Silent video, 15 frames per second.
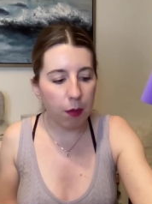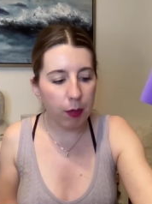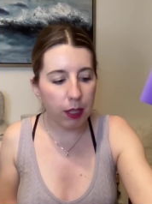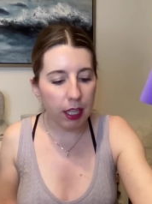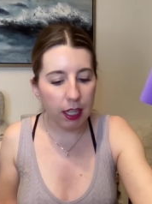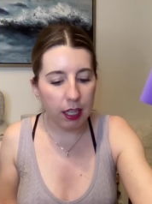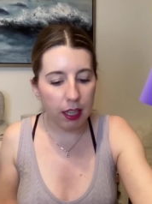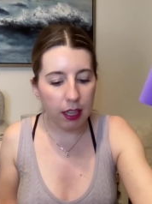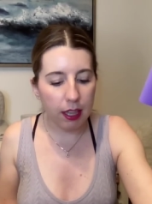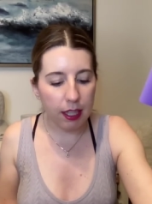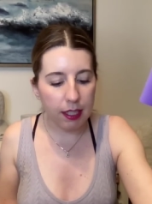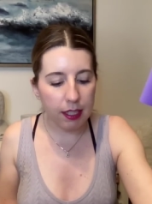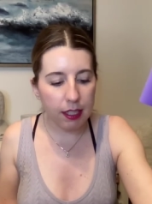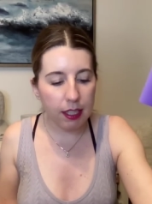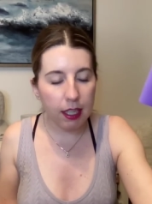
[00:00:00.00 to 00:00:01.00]
within
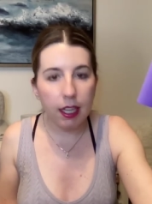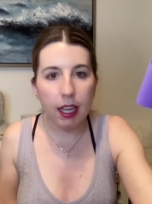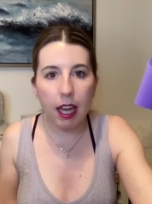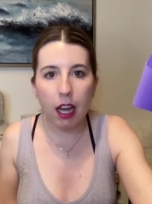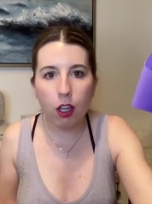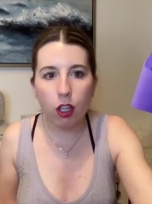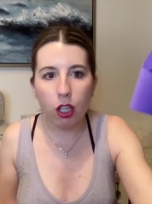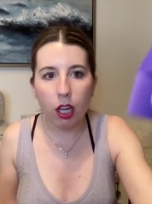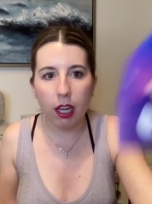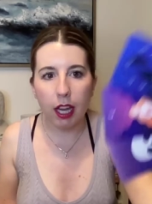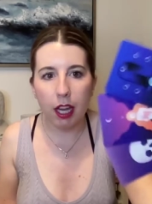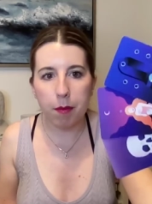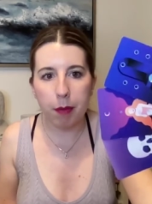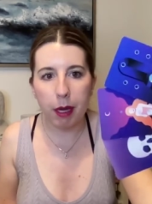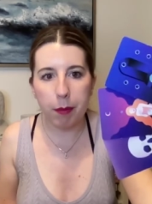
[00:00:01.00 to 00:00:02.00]
this connection
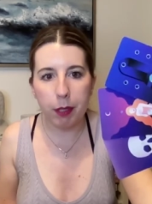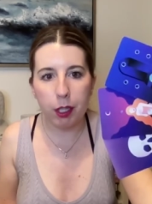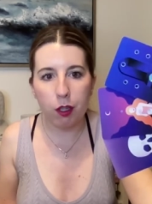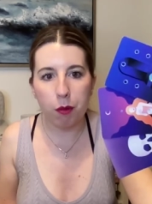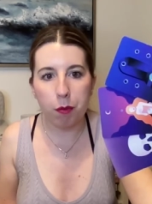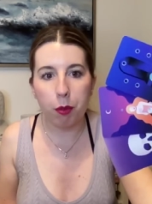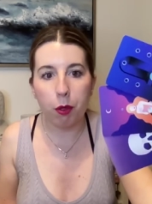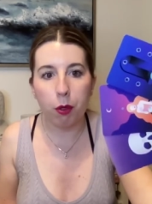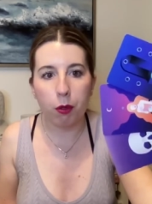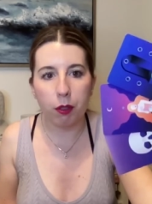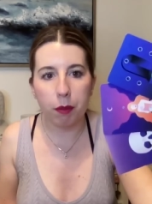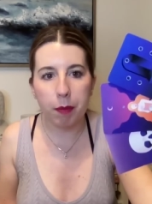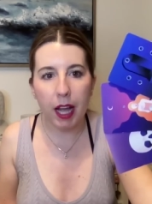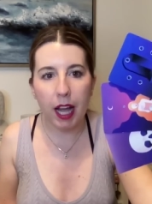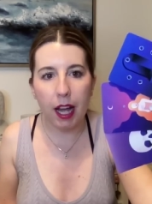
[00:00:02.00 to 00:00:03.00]
and maybe you
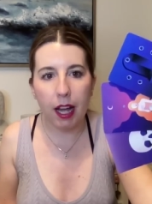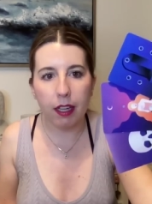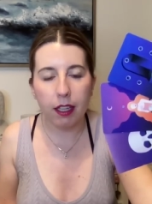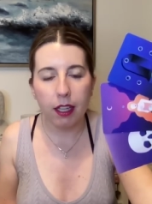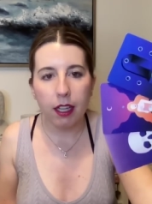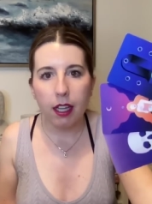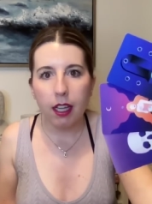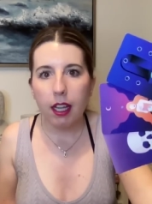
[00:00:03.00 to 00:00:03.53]
pulled back